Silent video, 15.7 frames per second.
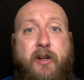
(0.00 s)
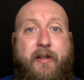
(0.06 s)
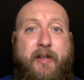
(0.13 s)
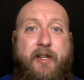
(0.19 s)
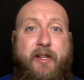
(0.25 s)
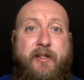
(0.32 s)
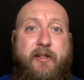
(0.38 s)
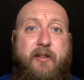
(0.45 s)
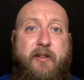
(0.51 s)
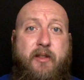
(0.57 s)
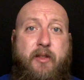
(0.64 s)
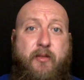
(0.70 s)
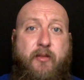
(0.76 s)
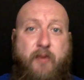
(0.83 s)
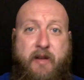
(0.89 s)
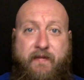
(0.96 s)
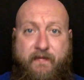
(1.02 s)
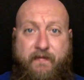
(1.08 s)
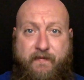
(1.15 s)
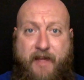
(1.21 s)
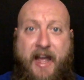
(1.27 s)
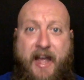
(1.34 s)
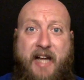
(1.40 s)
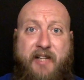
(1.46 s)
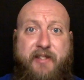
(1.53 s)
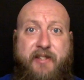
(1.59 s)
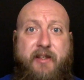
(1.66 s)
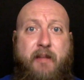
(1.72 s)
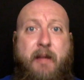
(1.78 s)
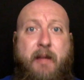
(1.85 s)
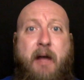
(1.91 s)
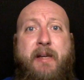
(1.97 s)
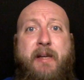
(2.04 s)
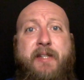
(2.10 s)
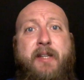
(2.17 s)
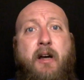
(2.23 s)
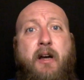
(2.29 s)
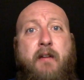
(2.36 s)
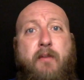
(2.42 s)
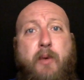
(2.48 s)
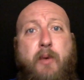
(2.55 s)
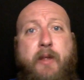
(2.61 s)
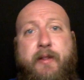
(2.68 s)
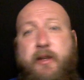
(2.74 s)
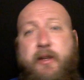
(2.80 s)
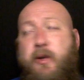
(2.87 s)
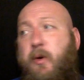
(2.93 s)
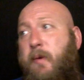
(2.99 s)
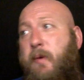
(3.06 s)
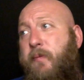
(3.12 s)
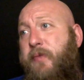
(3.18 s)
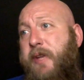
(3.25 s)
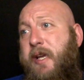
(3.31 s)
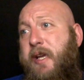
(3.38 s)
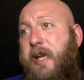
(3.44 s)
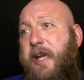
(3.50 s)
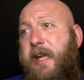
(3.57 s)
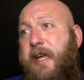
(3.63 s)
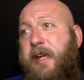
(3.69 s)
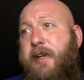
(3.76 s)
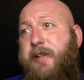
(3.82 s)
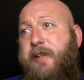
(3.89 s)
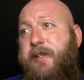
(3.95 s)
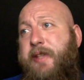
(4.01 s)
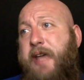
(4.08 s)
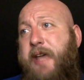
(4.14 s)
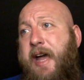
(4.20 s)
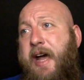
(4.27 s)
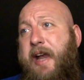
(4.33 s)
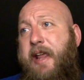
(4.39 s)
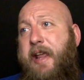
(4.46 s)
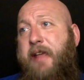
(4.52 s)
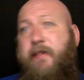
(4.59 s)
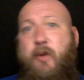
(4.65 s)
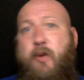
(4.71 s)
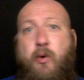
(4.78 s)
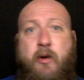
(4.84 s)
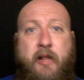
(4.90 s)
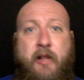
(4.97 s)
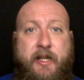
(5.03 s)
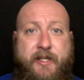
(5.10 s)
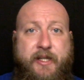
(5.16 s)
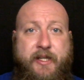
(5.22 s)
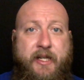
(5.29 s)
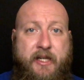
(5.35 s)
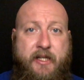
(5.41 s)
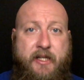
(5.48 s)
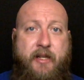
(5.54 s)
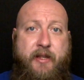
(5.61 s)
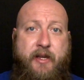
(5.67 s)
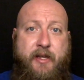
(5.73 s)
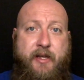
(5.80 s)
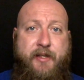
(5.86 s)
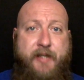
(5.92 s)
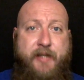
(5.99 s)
these three facts about myself with you is that if you're listening to this